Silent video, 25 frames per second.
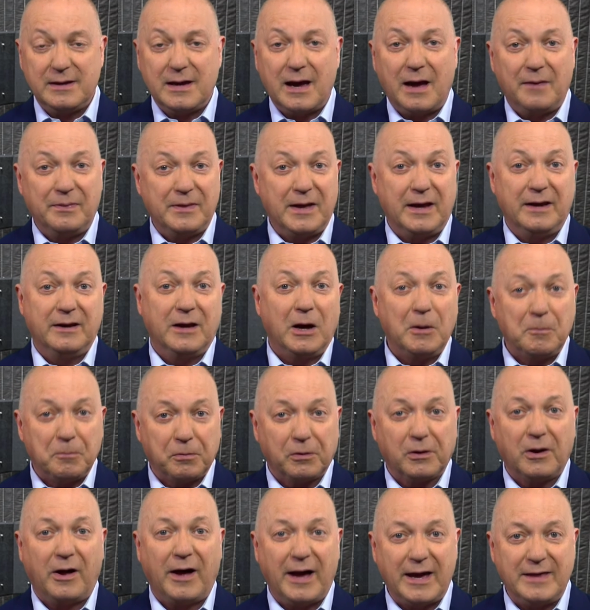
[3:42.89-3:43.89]
and then
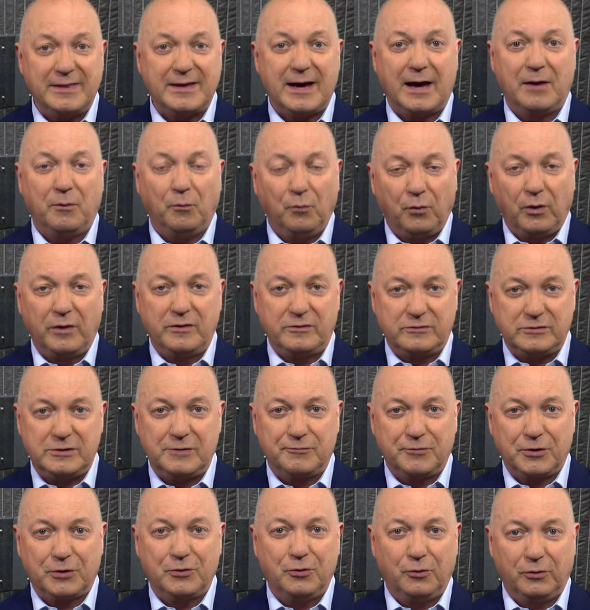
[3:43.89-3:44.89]
apply that once
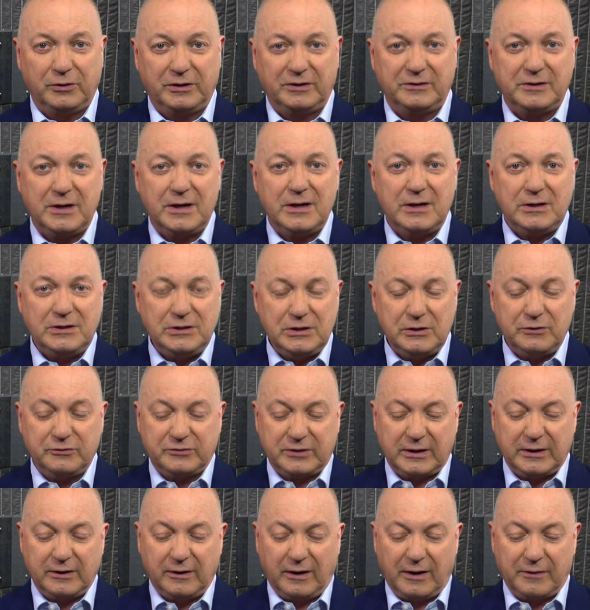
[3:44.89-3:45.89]
you've recorded
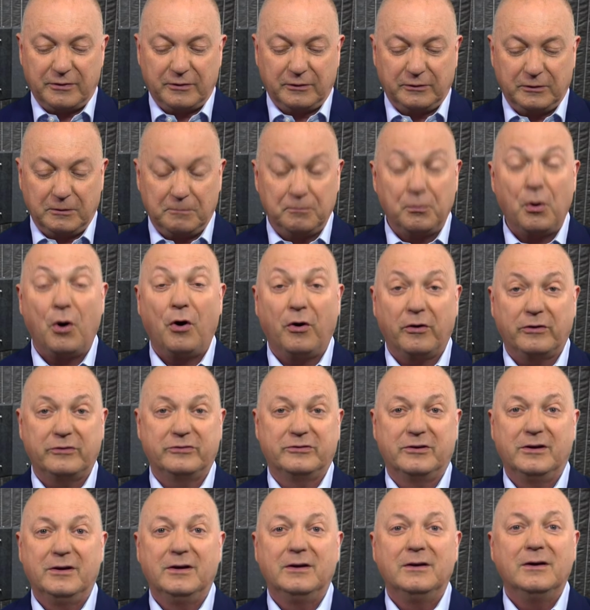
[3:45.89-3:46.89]
using either the
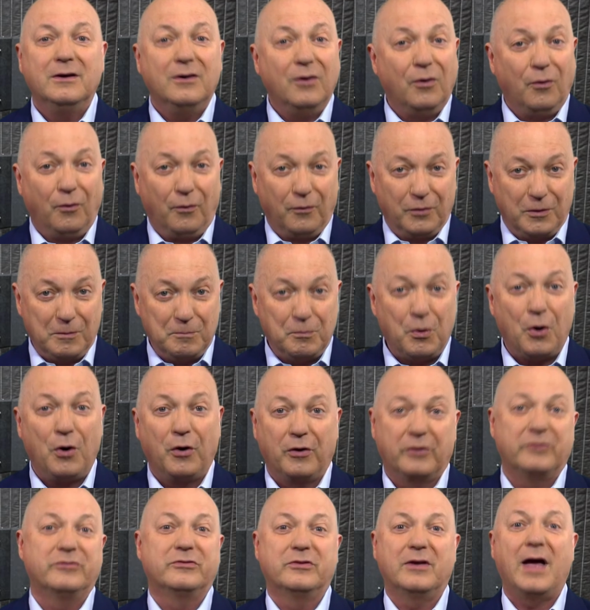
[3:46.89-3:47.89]
box or the
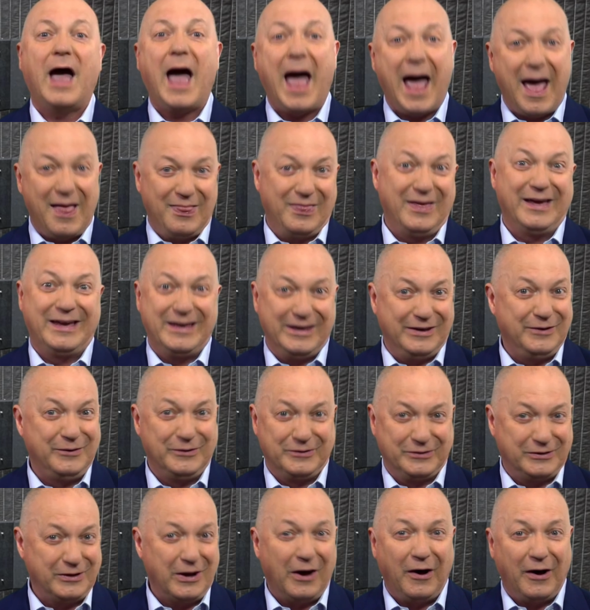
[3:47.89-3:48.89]
box and the
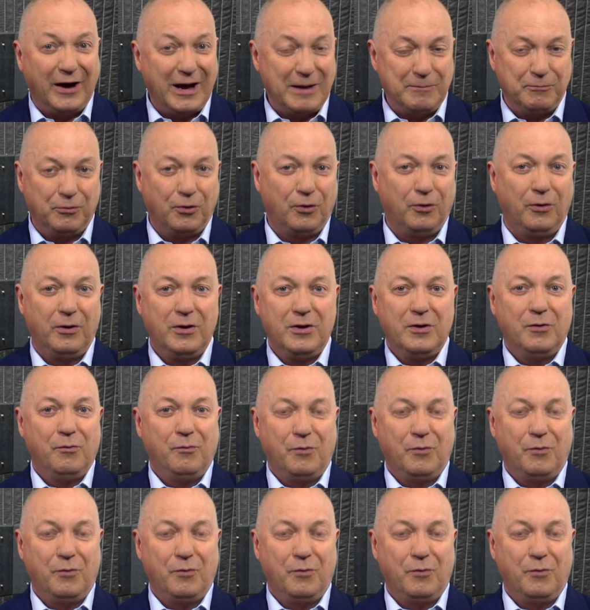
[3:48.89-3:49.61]
Kaotica eyeball,